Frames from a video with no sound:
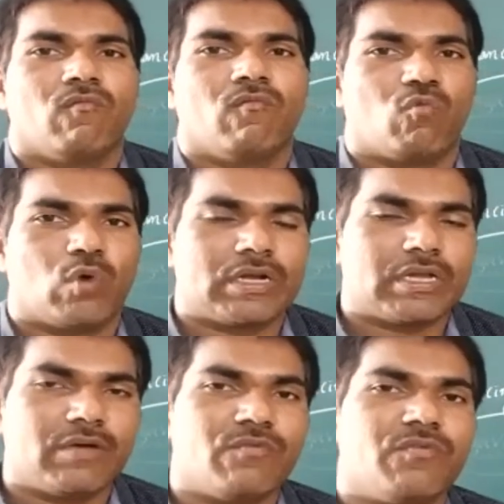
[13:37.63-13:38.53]

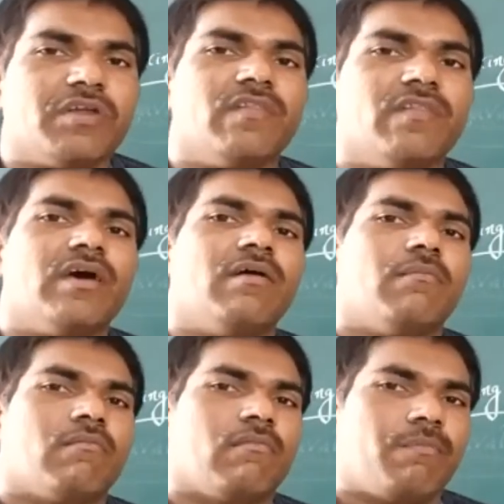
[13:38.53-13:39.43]
whatever the
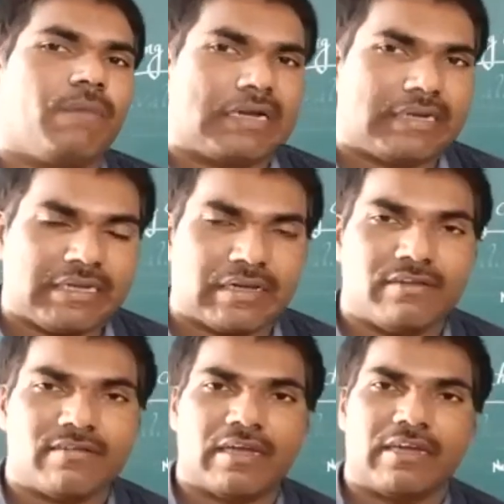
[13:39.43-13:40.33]

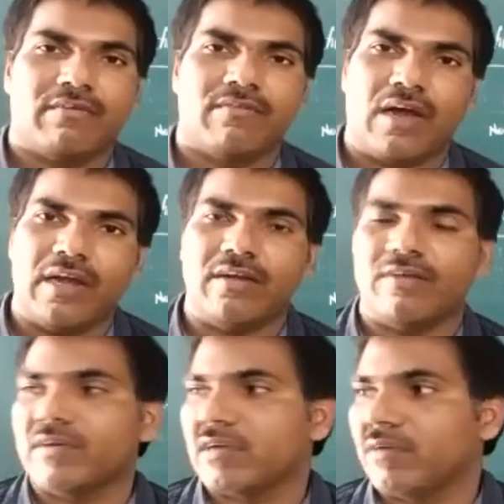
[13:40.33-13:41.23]
particles are involved
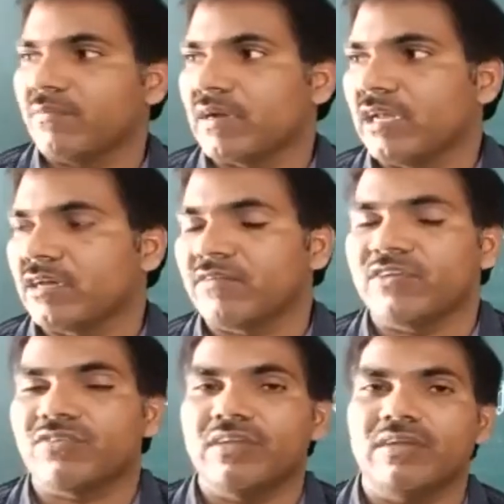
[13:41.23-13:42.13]
in our chemical
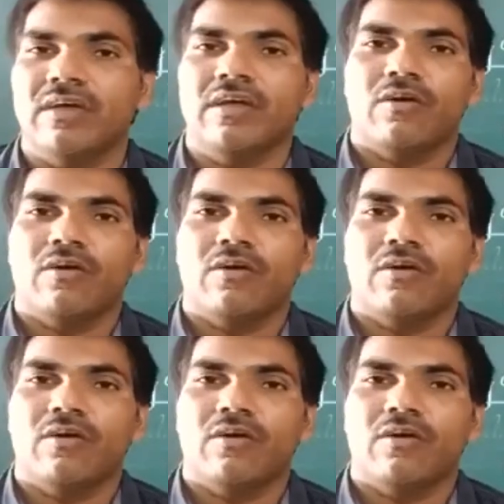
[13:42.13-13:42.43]
equation,